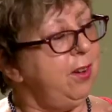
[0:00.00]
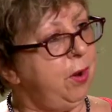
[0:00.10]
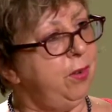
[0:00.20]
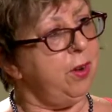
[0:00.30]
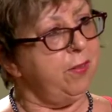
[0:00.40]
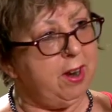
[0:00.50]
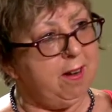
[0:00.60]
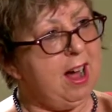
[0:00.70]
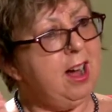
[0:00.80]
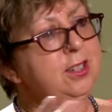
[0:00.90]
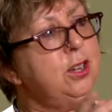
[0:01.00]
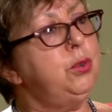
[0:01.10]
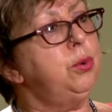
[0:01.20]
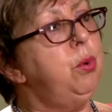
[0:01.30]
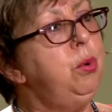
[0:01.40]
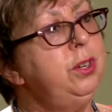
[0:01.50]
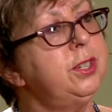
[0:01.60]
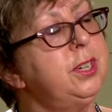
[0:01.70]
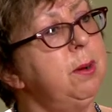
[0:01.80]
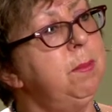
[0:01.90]
if our eyes are drawn
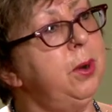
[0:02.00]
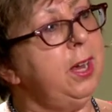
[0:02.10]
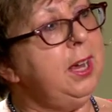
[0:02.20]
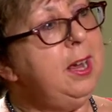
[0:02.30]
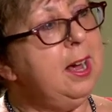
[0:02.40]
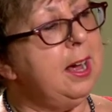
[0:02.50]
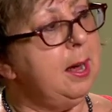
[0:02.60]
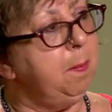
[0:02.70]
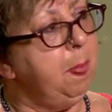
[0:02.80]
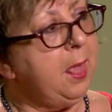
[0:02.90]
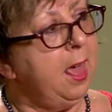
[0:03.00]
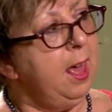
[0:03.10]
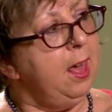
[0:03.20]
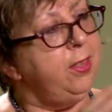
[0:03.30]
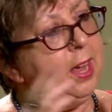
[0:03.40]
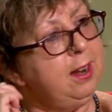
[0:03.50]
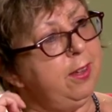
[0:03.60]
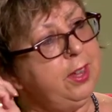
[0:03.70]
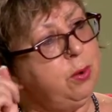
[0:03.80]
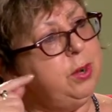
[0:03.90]
to somebody,
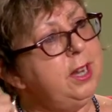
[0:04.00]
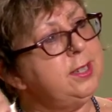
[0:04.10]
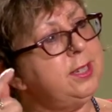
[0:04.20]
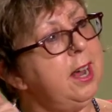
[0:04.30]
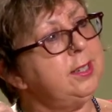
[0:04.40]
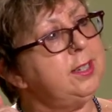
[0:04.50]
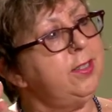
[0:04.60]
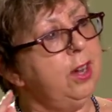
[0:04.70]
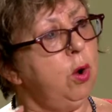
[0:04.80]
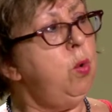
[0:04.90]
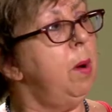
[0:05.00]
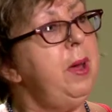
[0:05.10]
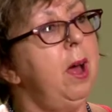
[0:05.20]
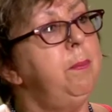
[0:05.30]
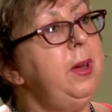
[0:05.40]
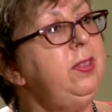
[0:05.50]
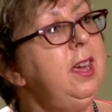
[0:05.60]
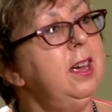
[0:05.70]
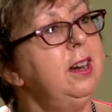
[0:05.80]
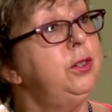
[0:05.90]
then the audience starts to think, oh, I bet
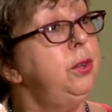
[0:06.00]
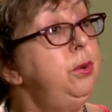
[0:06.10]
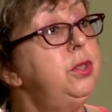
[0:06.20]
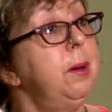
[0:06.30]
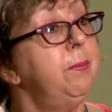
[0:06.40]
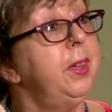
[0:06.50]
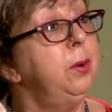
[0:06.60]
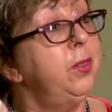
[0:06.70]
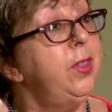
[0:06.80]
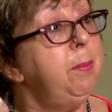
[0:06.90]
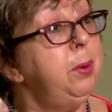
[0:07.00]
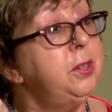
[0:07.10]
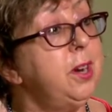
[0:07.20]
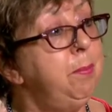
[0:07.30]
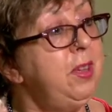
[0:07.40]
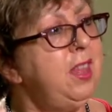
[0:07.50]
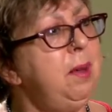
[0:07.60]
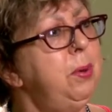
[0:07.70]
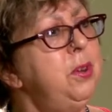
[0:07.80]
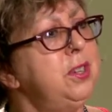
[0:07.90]
they're going to do something with that person. I bet
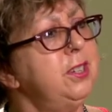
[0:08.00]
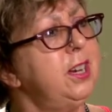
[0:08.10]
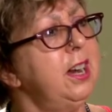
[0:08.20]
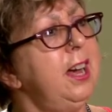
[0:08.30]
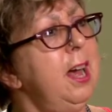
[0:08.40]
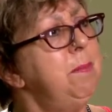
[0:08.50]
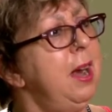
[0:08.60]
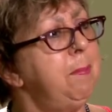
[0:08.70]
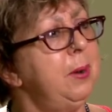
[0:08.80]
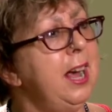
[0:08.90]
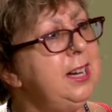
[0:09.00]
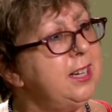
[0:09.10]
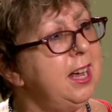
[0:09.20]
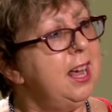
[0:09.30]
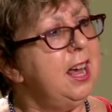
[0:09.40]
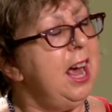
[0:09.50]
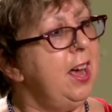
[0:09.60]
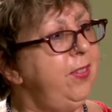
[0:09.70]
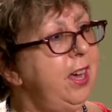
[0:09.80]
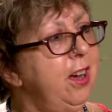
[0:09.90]
that person's going to come up later
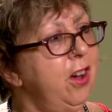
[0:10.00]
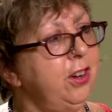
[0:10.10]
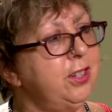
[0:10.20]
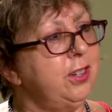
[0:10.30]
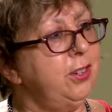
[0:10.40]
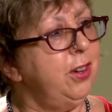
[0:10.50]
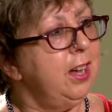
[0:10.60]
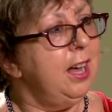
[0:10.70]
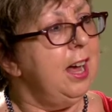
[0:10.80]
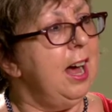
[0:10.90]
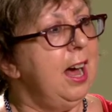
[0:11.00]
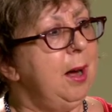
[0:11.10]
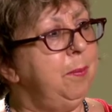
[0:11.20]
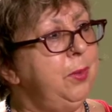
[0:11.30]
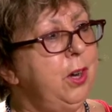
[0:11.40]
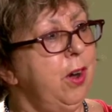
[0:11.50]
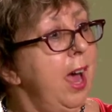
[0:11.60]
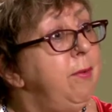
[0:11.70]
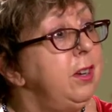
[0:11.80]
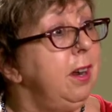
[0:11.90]
and they're going to,
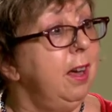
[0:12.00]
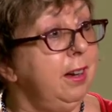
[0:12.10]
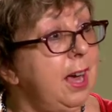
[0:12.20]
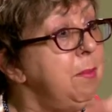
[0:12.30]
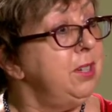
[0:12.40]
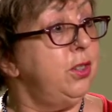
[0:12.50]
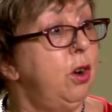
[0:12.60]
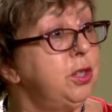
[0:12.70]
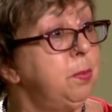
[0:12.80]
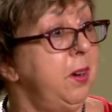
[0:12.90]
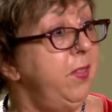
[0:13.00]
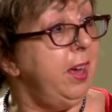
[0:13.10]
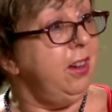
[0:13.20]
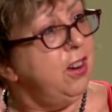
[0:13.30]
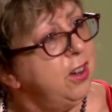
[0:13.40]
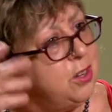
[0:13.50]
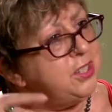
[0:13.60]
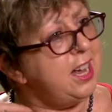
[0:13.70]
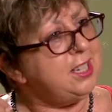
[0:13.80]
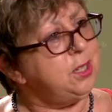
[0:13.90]
come into the hospital and that, you know,
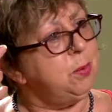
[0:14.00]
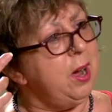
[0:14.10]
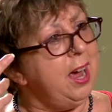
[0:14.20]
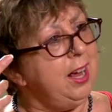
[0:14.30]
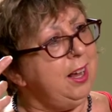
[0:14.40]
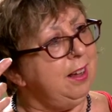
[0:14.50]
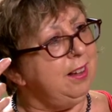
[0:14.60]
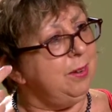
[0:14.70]
because that's the way